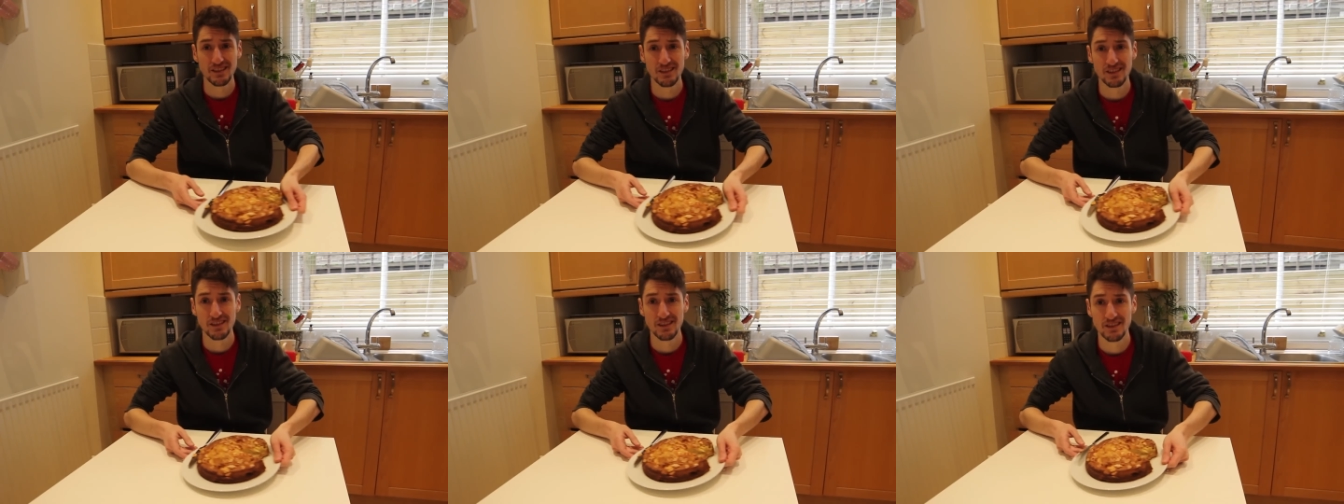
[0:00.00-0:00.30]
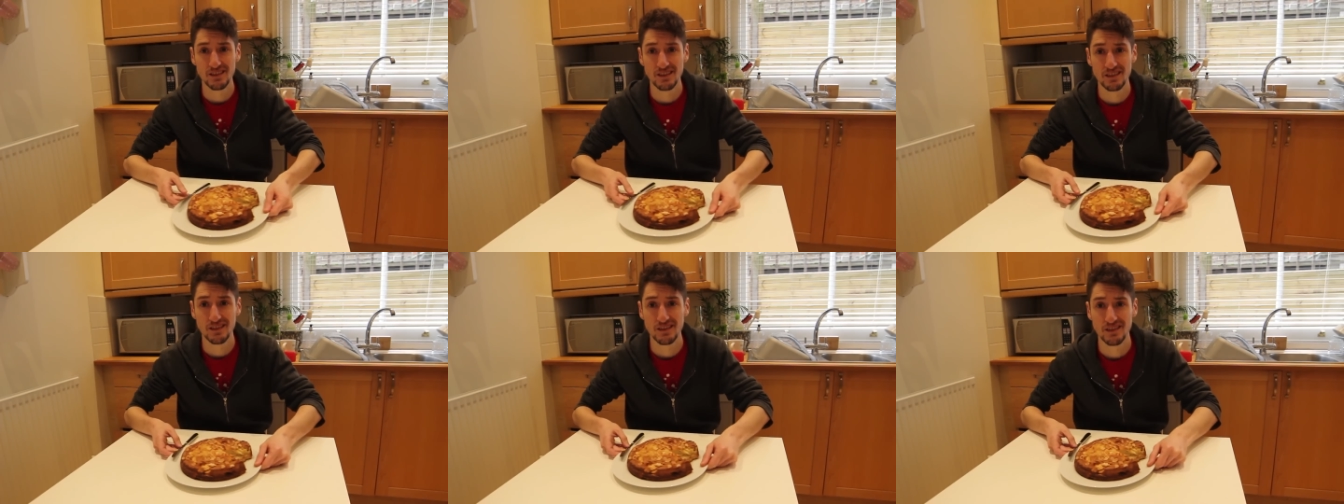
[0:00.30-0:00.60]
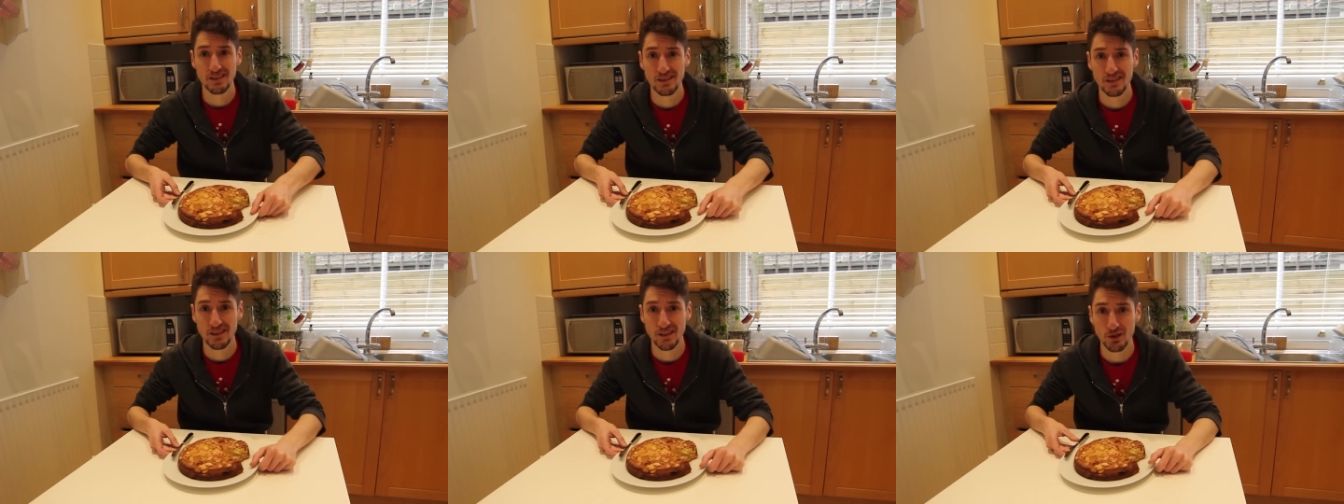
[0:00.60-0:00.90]

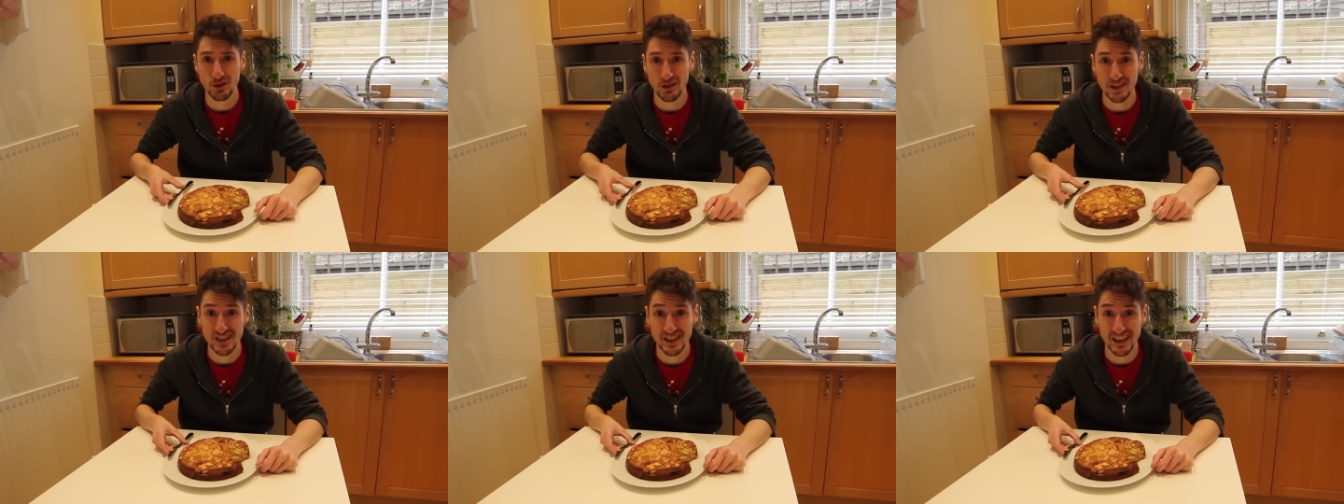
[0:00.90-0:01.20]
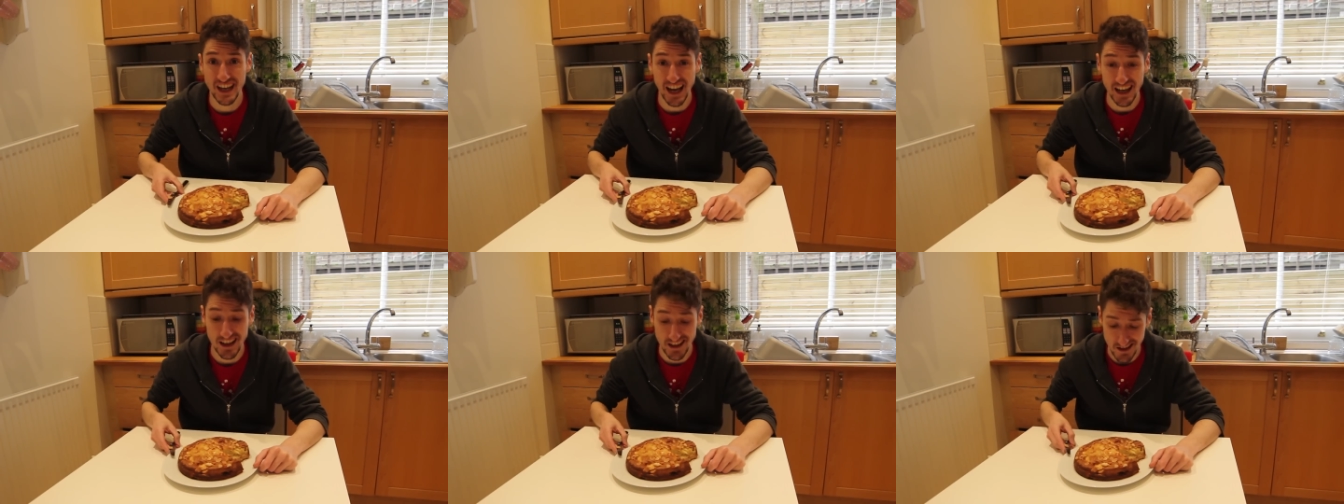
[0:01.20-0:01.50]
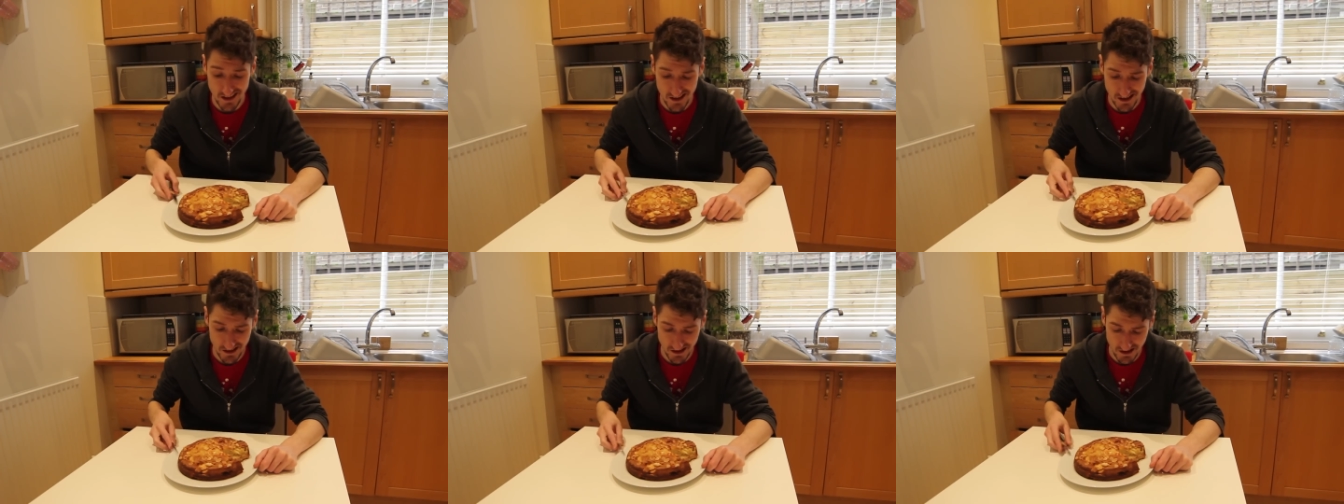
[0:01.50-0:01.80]
I've got this
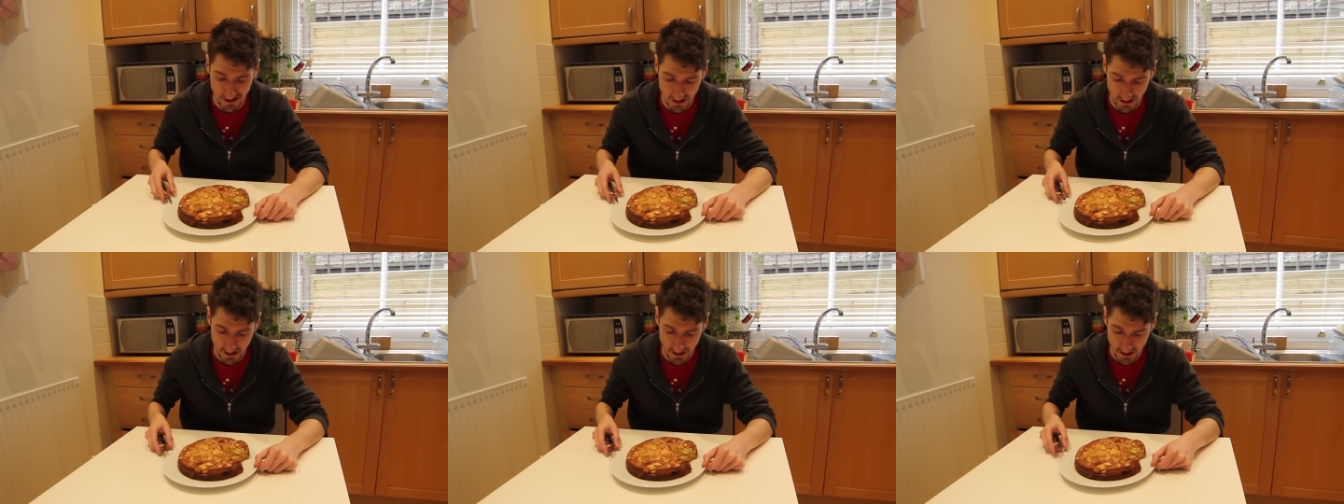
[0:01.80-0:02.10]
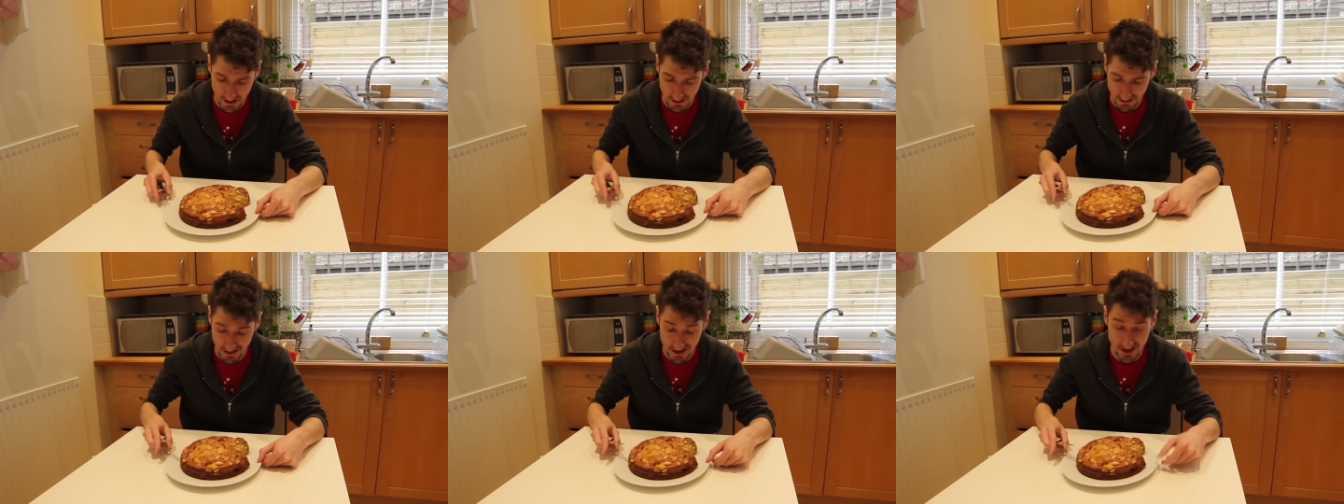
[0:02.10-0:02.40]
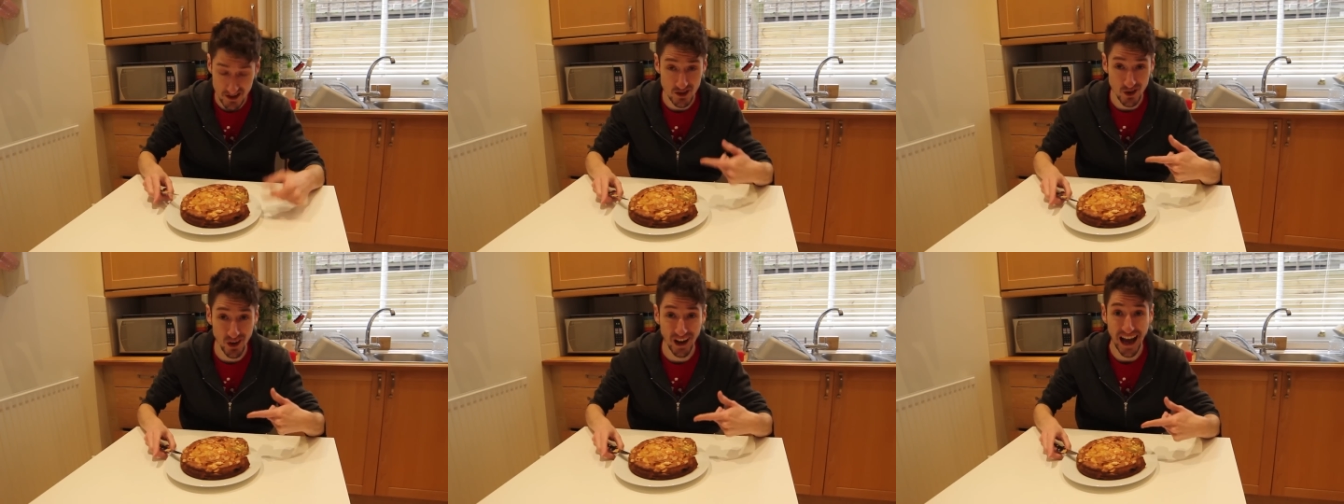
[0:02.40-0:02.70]
cake.
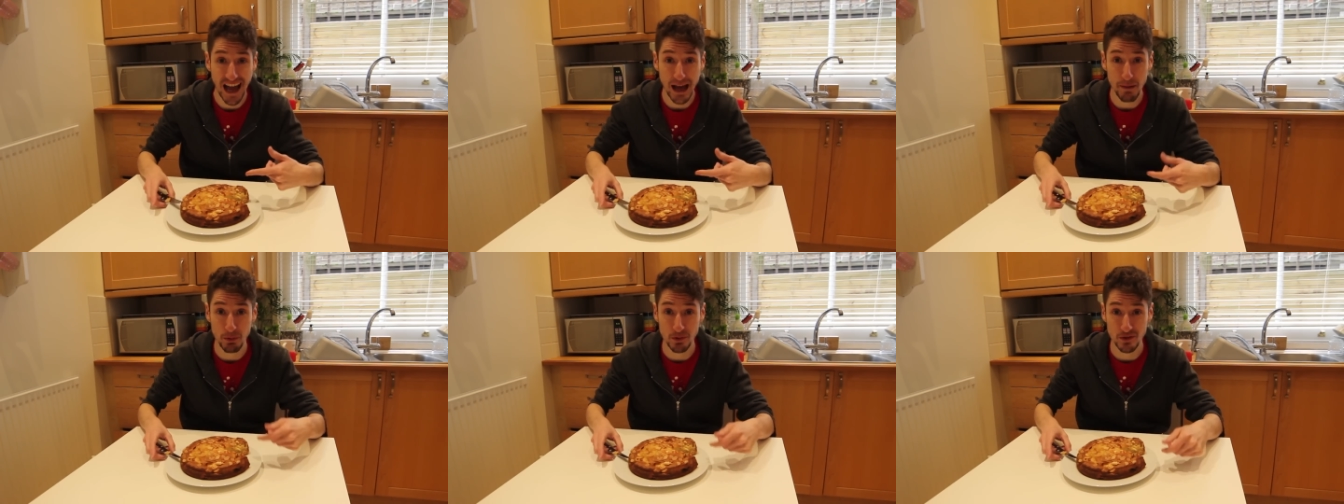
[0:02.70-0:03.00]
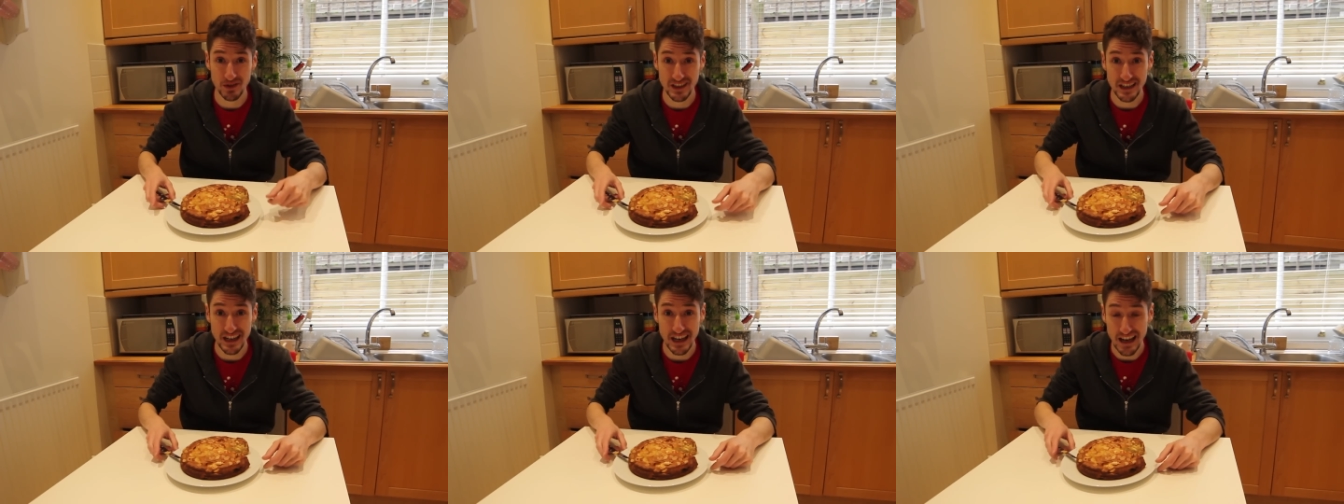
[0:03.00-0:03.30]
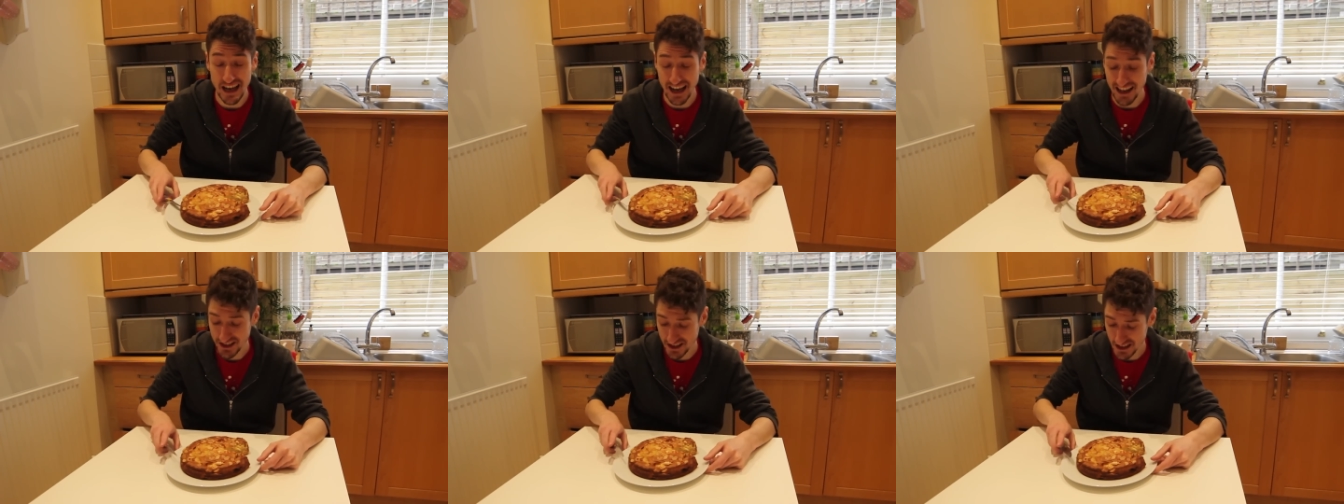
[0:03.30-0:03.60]
This has got apples in
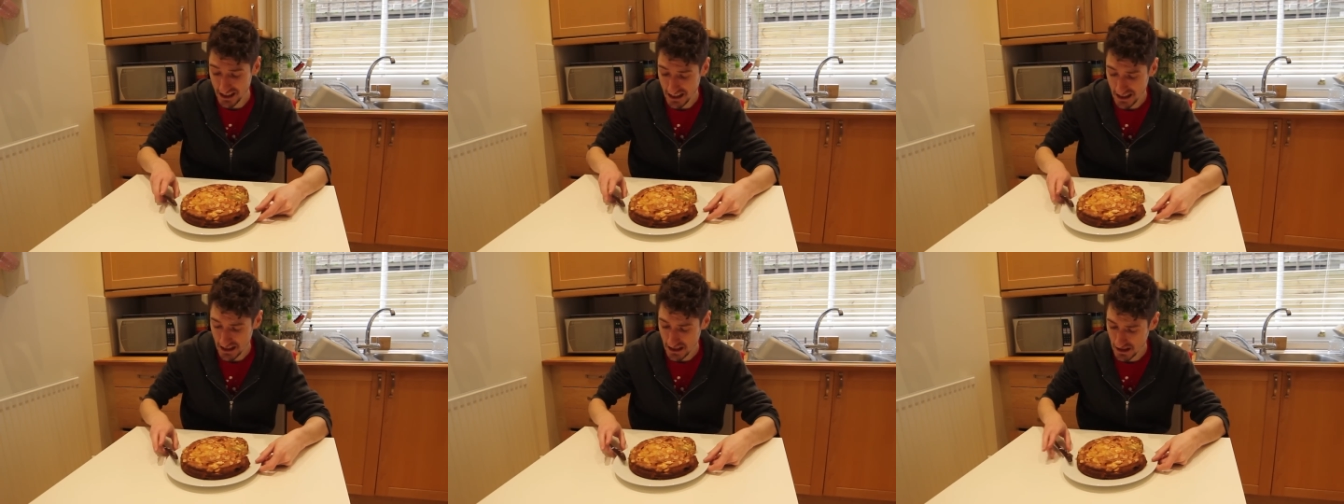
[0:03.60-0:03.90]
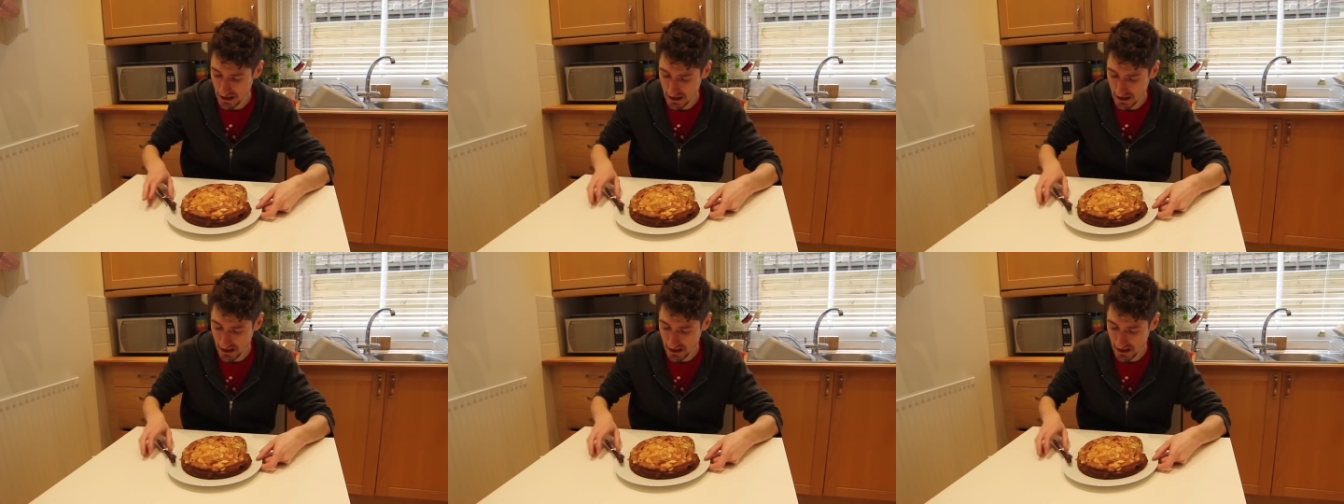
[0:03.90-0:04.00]
it, actually.